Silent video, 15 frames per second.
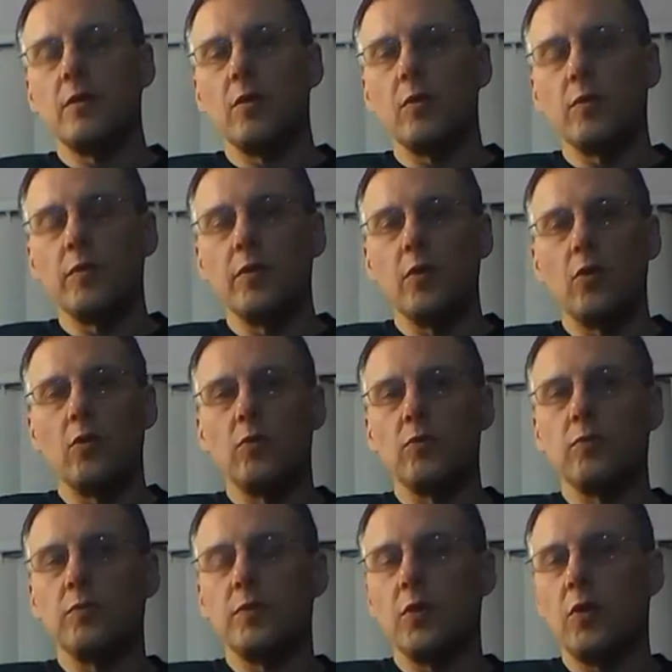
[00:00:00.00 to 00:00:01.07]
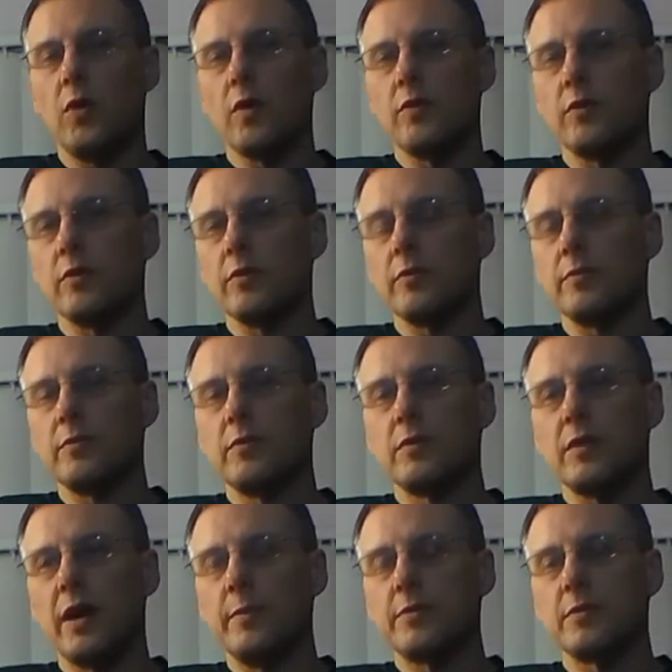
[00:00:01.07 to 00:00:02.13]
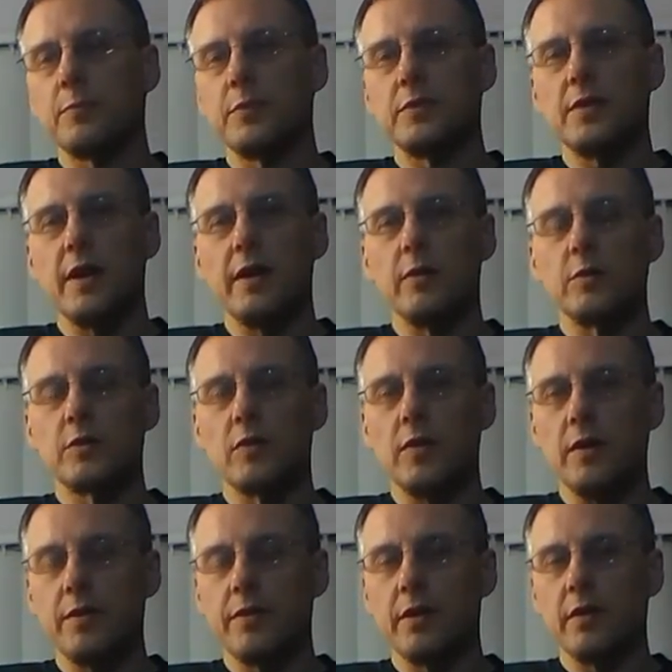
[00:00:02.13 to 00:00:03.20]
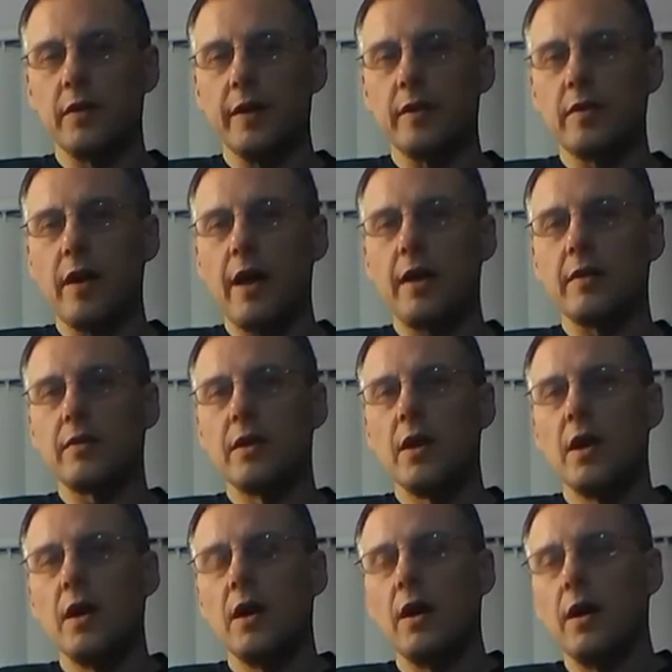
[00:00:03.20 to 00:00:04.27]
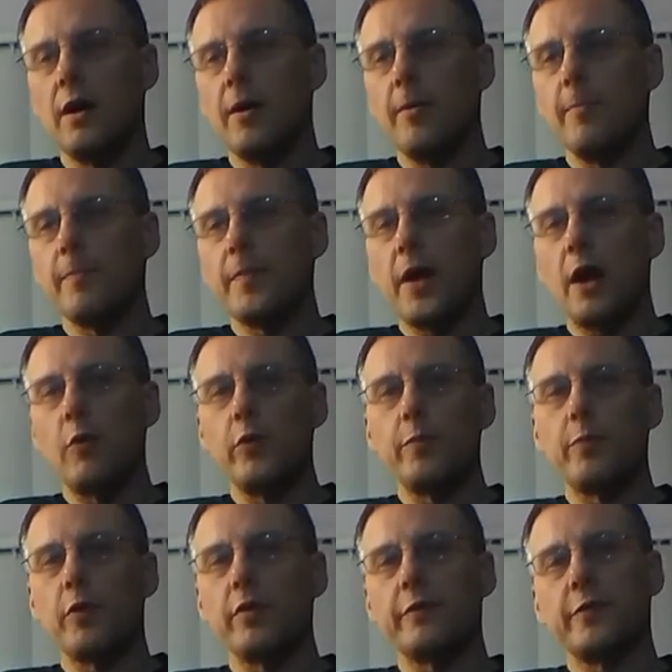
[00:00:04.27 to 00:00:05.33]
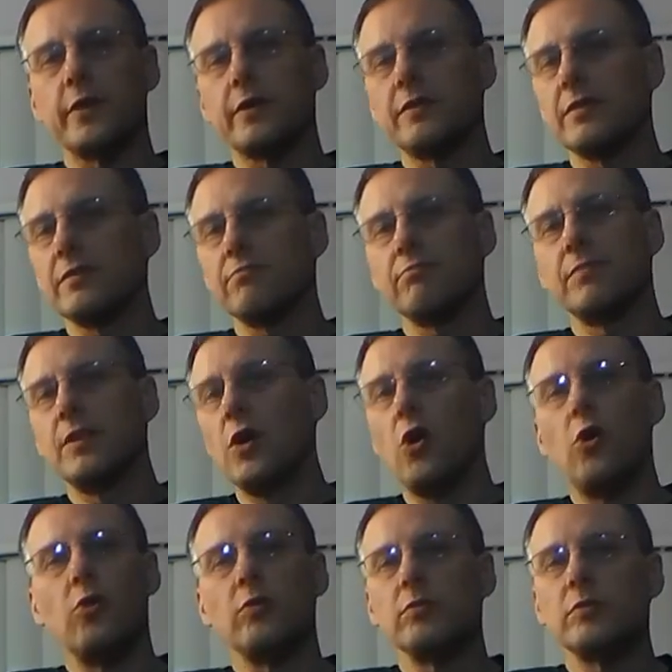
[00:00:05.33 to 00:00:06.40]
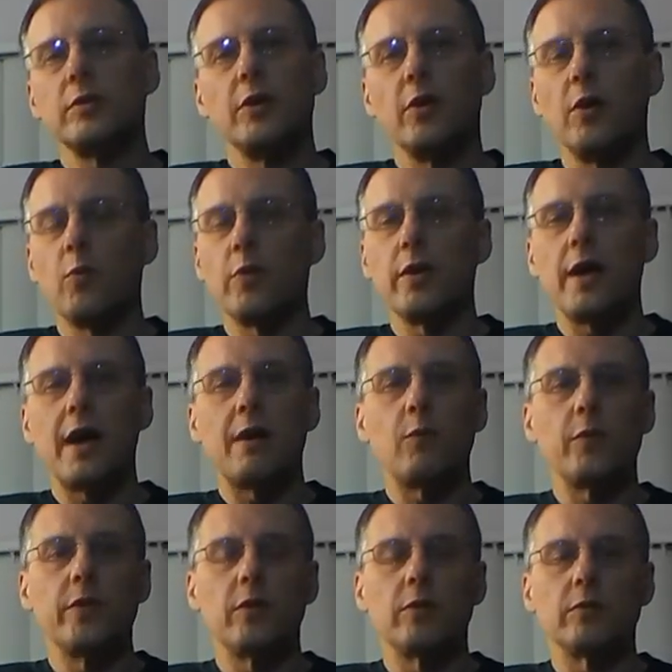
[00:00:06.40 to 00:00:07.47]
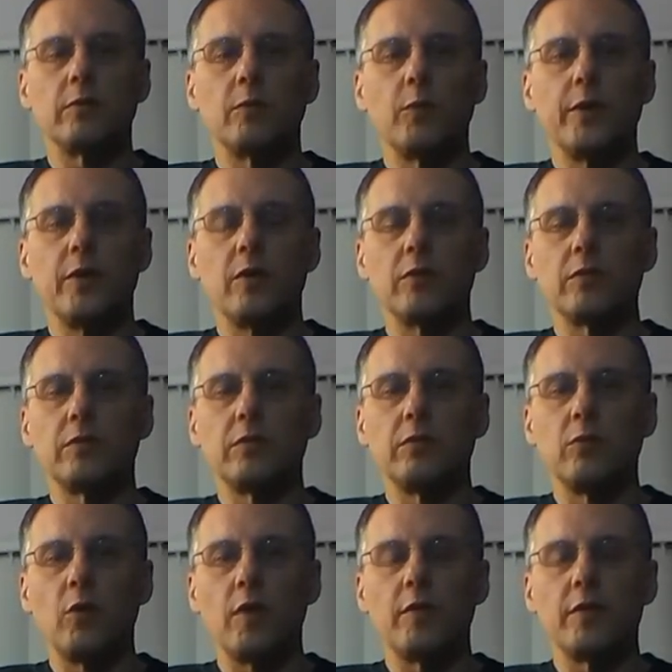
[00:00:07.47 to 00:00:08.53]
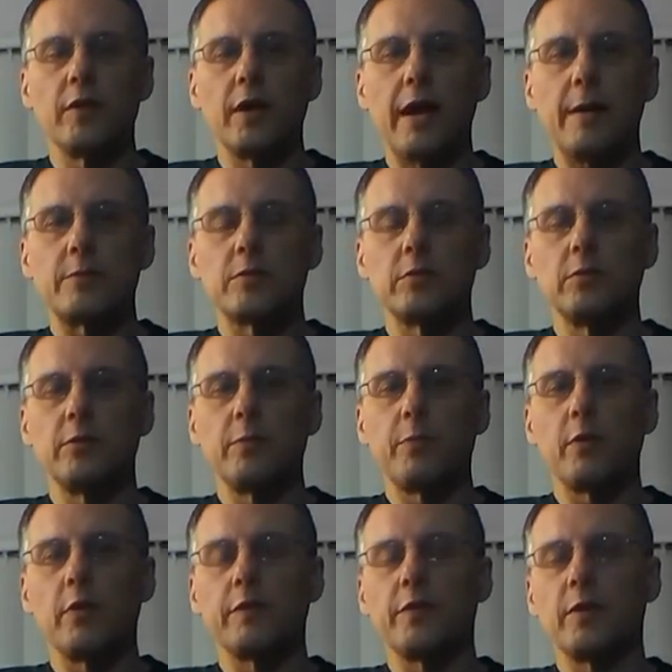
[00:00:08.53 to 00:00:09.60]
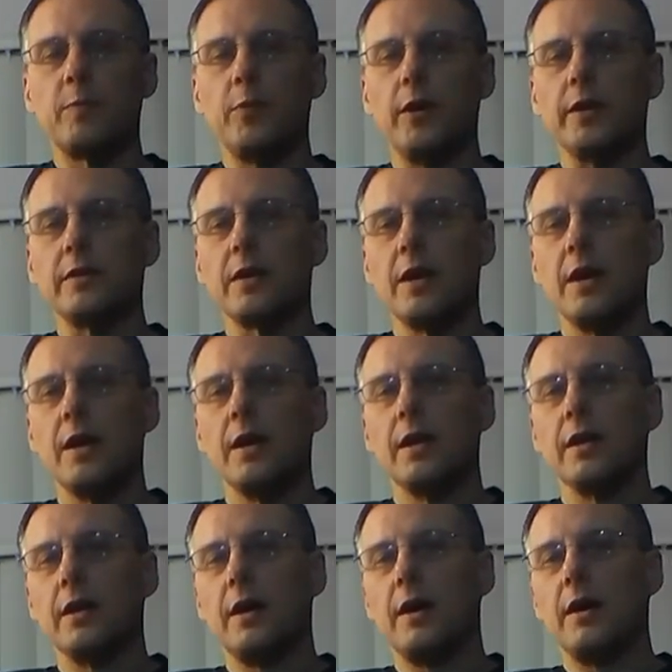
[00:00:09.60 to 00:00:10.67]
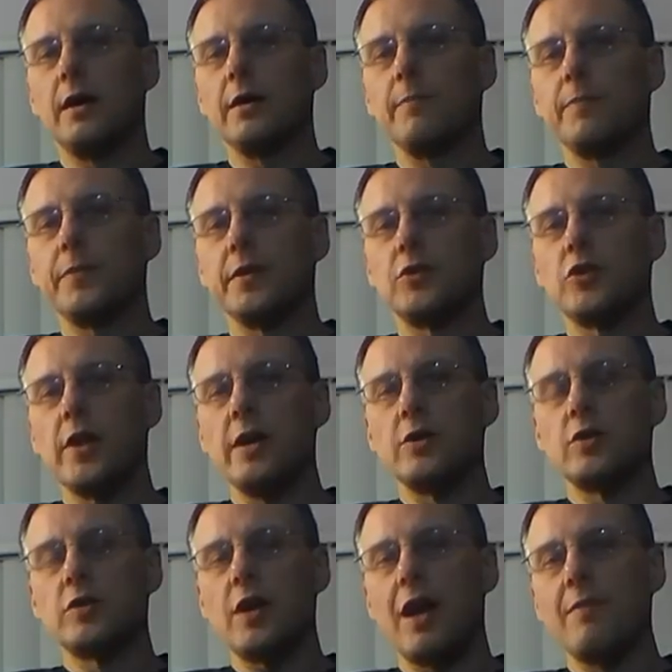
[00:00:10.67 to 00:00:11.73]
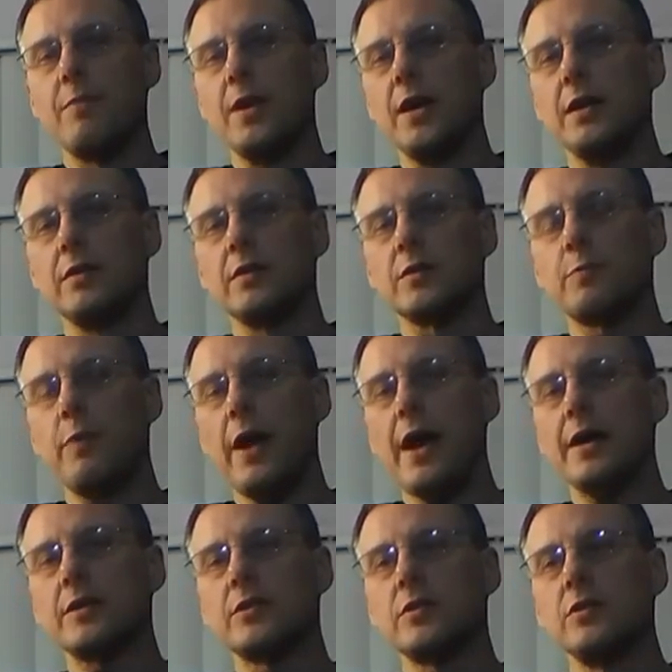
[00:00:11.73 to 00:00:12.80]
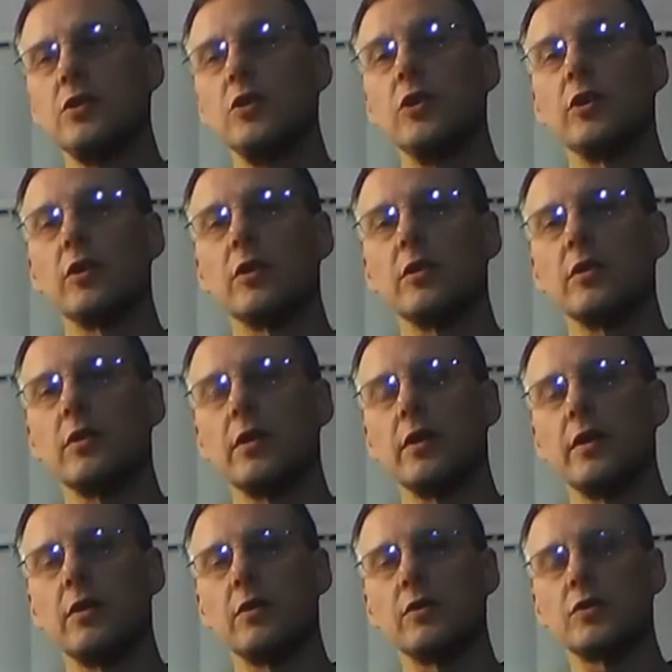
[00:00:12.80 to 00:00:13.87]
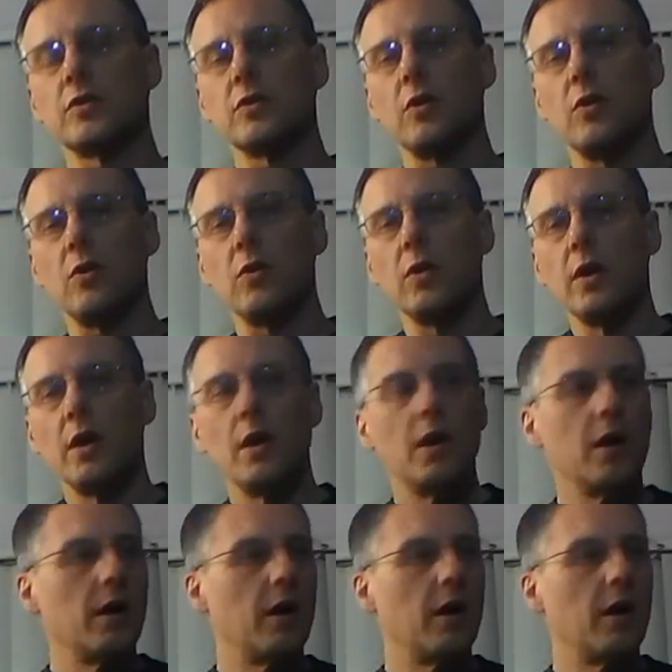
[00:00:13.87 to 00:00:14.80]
No other types of potatoes or anything like that. Are we perfect? No, we're not. We don't do everything absolutely perfect, but the changes I made this past year or so